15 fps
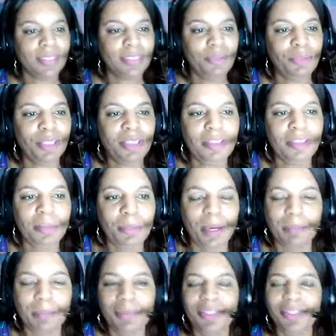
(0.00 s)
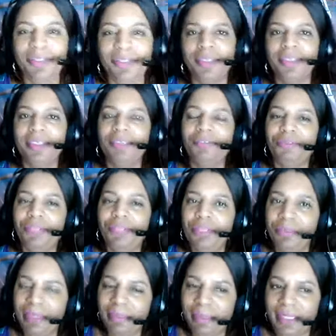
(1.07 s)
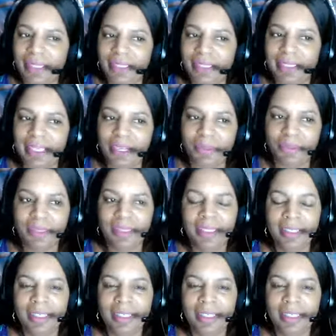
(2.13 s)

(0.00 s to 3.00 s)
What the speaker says: one of the popular free websites out